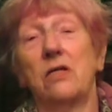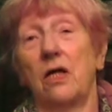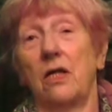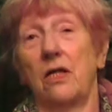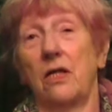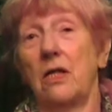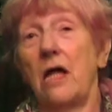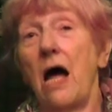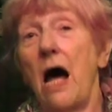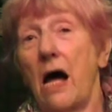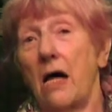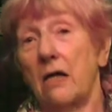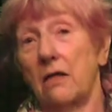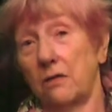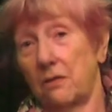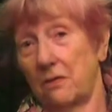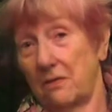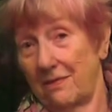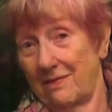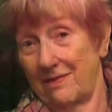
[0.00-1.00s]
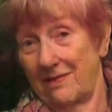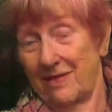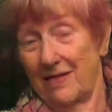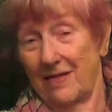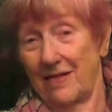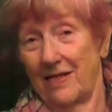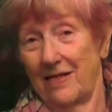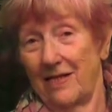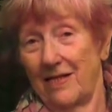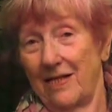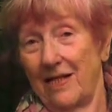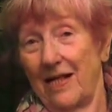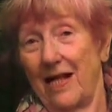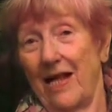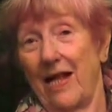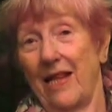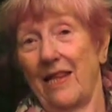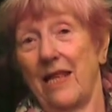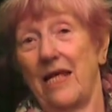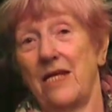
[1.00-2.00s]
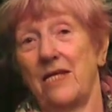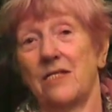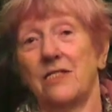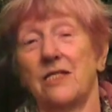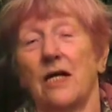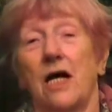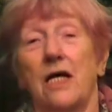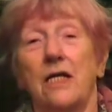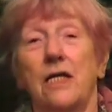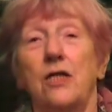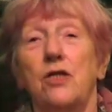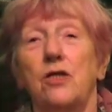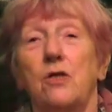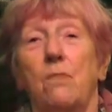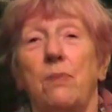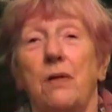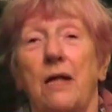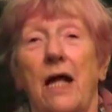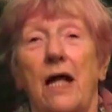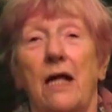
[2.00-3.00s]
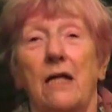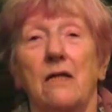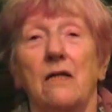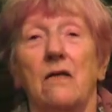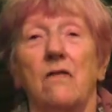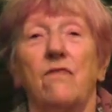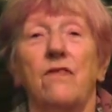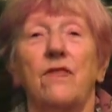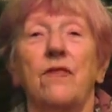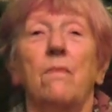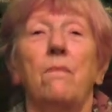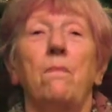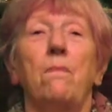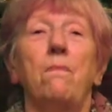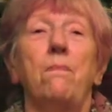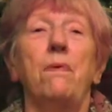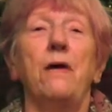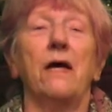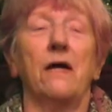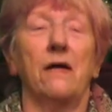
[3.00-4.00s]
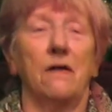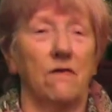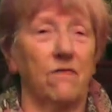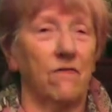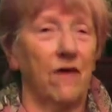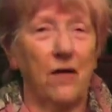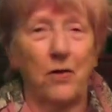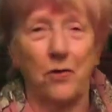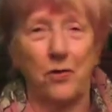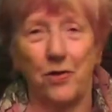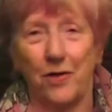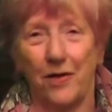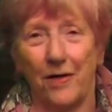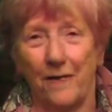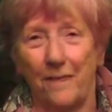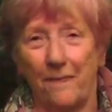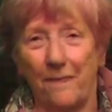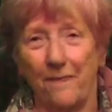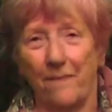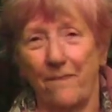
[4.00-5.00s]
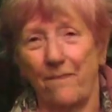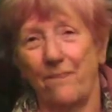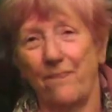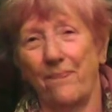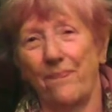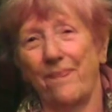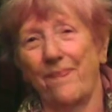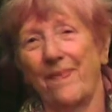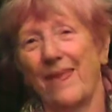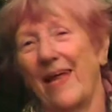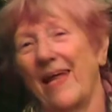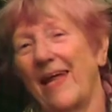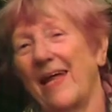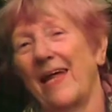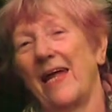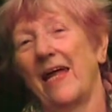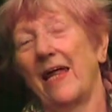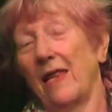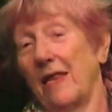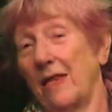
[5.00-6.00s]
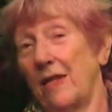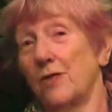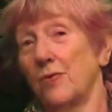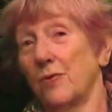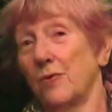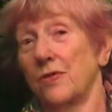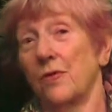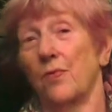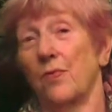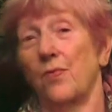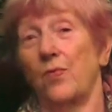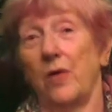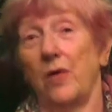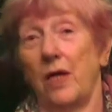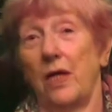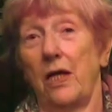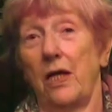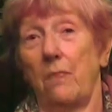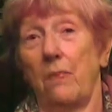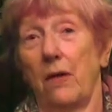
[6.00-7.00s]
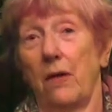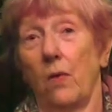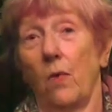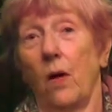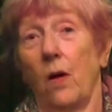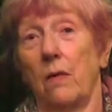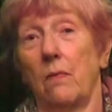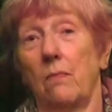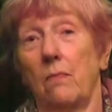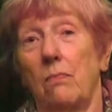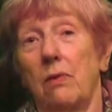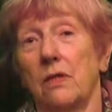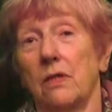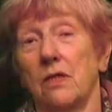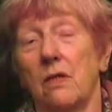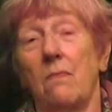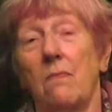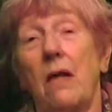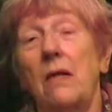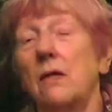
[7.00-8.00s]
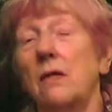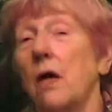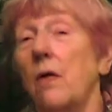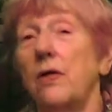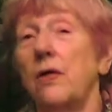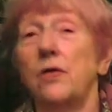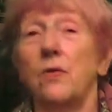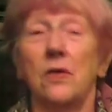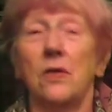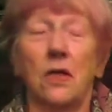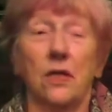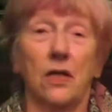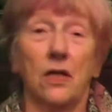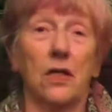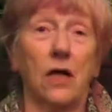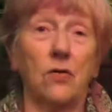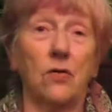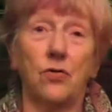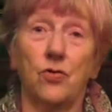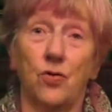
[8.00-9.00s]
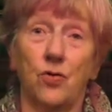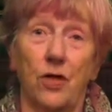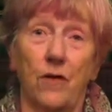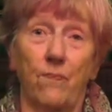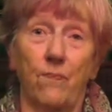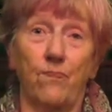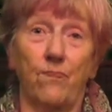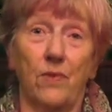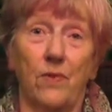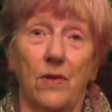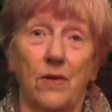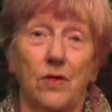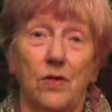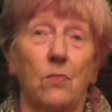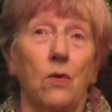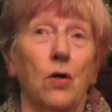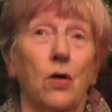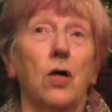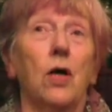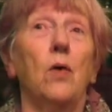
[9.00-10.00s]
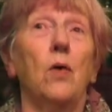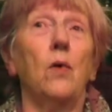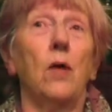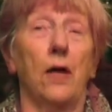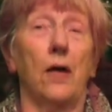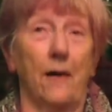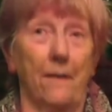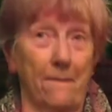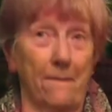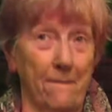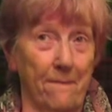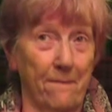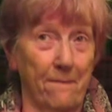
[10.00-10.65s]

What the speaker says: done that, they decided to plan for the big adventure. This was a really big one because it meant going to another country, to Mongolia.